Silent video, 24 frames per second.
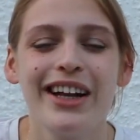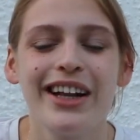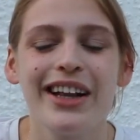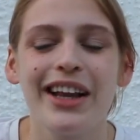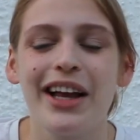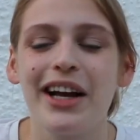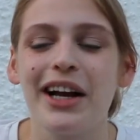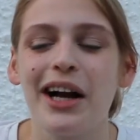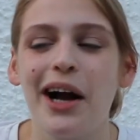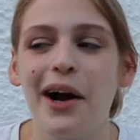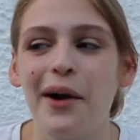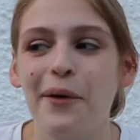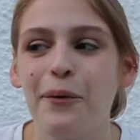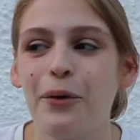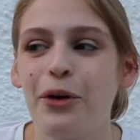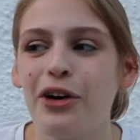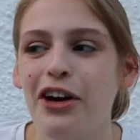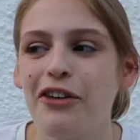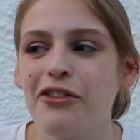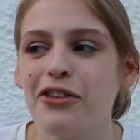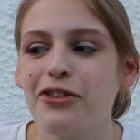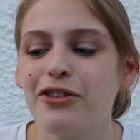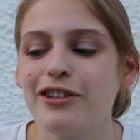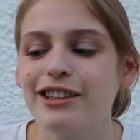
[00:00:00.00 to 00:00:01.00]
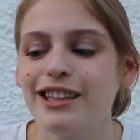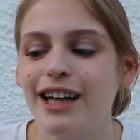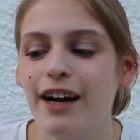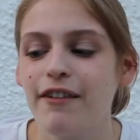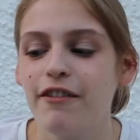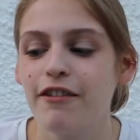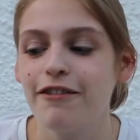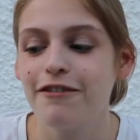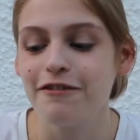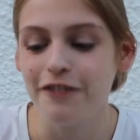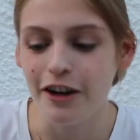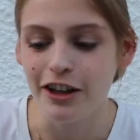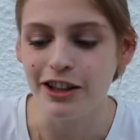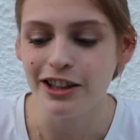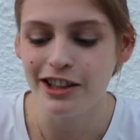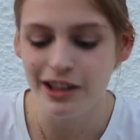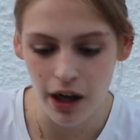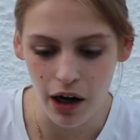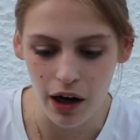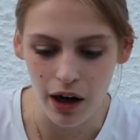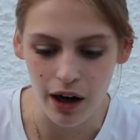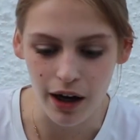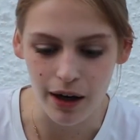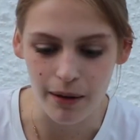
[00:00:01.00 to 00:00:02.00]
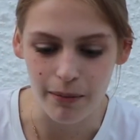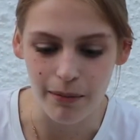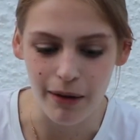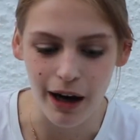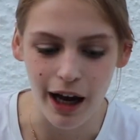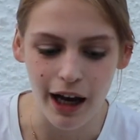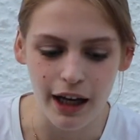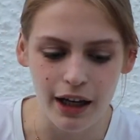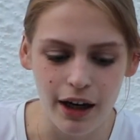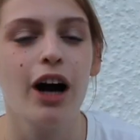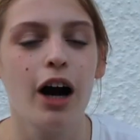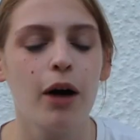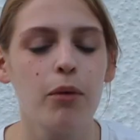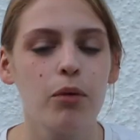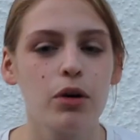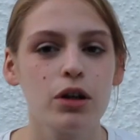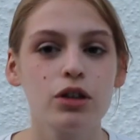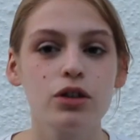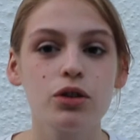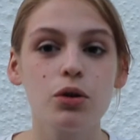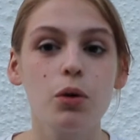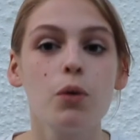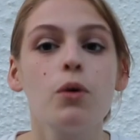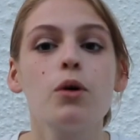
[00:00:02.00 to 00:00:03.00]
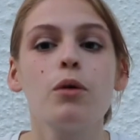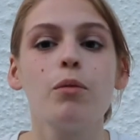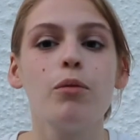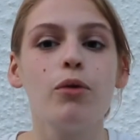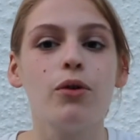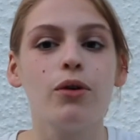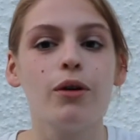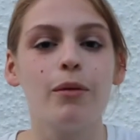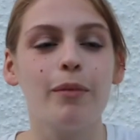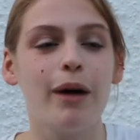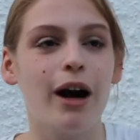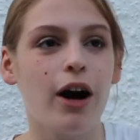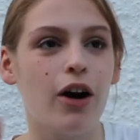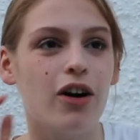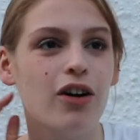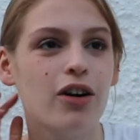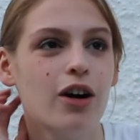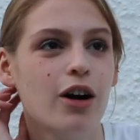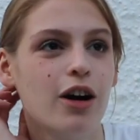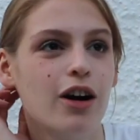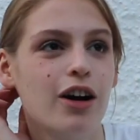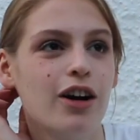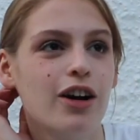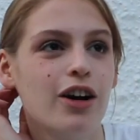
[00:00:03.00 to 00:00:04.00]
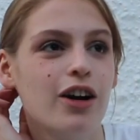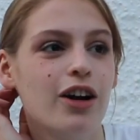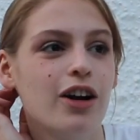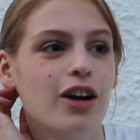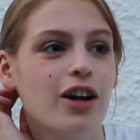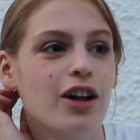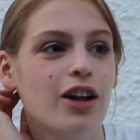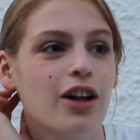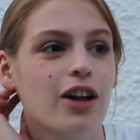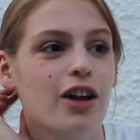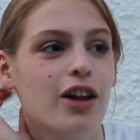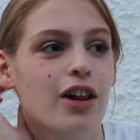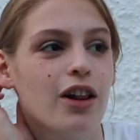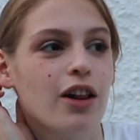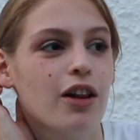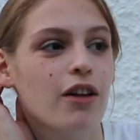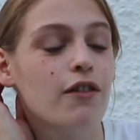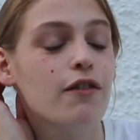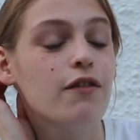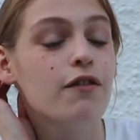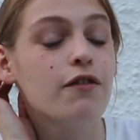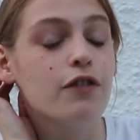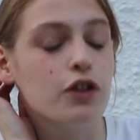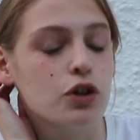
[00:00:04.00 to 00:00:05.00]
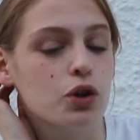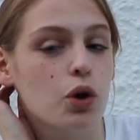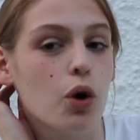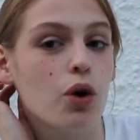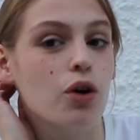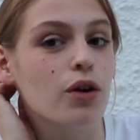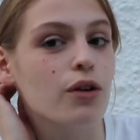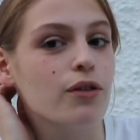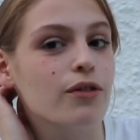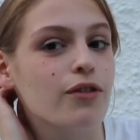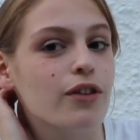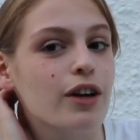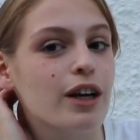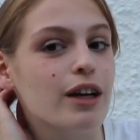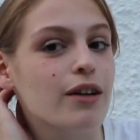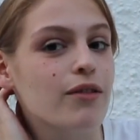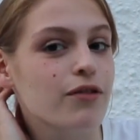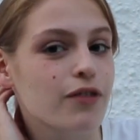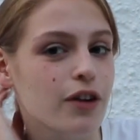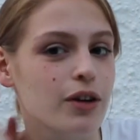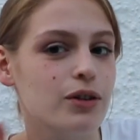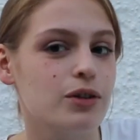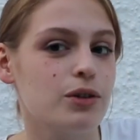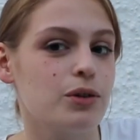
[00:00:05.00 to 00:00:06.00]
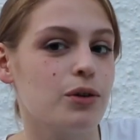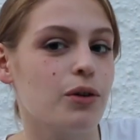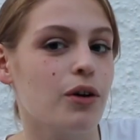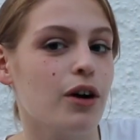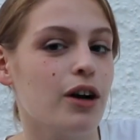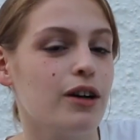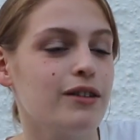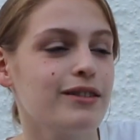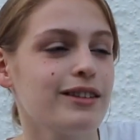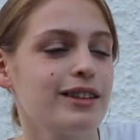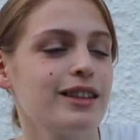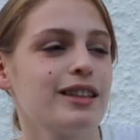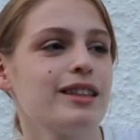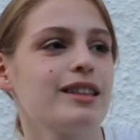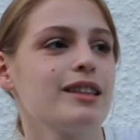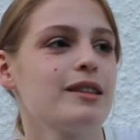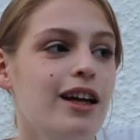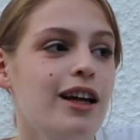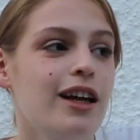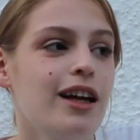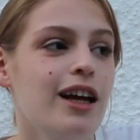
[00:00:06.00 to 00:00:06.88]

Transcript: I want everyone to have a fun time, and I want to talk more about photography and photographs.